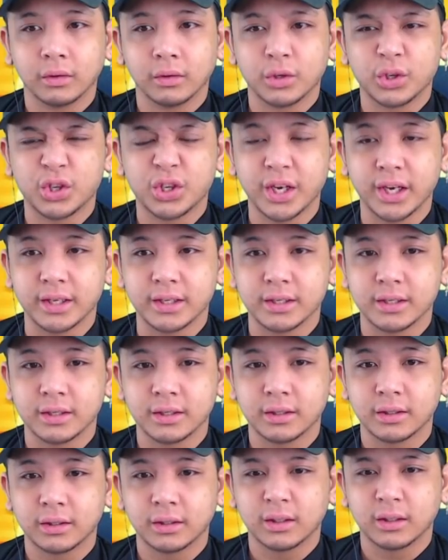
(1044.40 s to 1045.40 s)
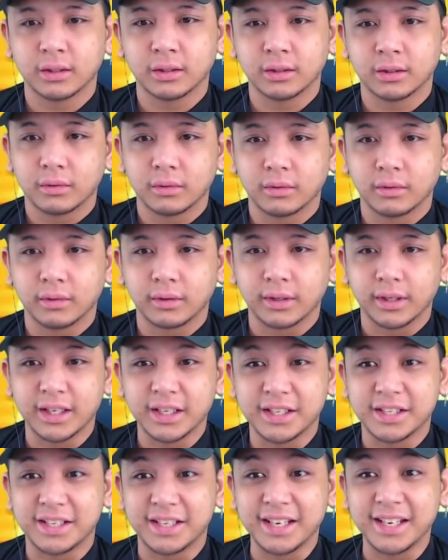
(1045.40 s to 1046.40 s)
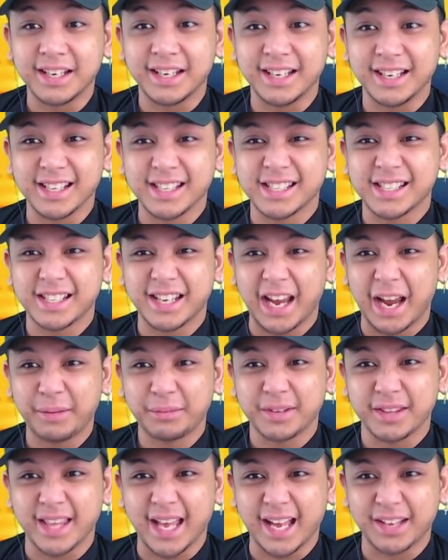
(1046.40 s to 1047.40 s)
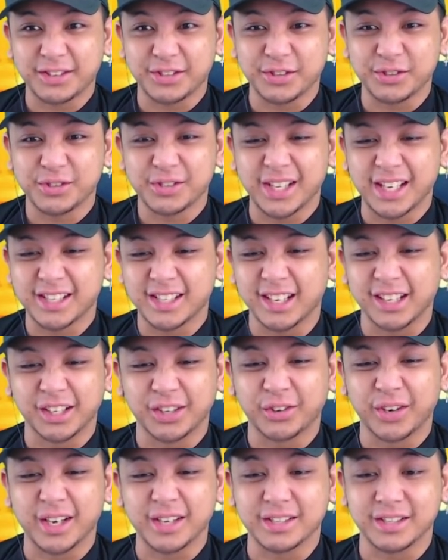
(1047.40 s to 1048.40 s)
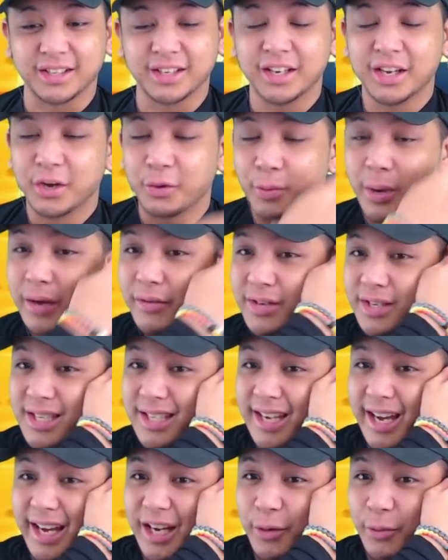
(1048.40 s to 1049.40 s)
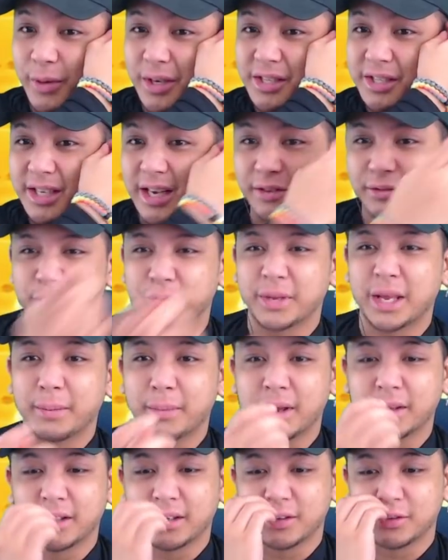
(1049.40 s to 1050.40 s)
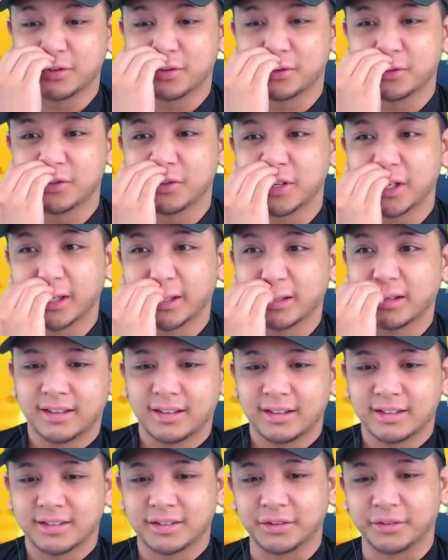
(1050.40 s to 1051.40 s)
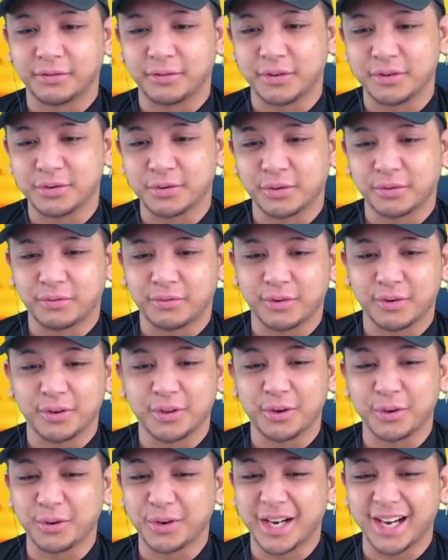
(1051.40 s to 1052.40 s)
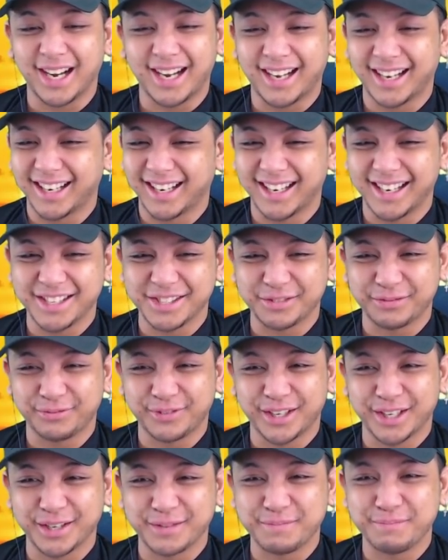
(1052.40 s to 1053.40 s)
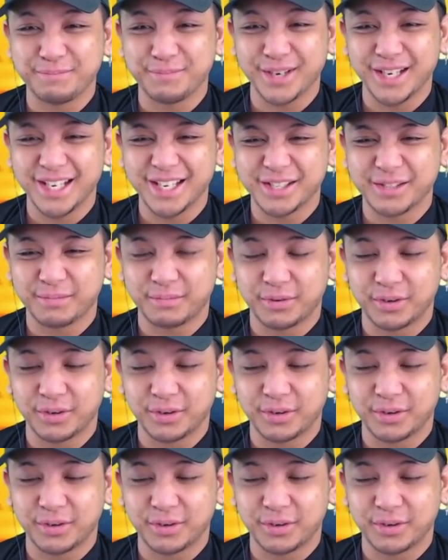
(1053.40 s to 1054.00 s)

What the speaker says: Shit. He escaped that jutsu? That's kind of crazy. We haven't seen anyone escape from that Madara jutsu yet. So the fourth Hokage is a fucking beast,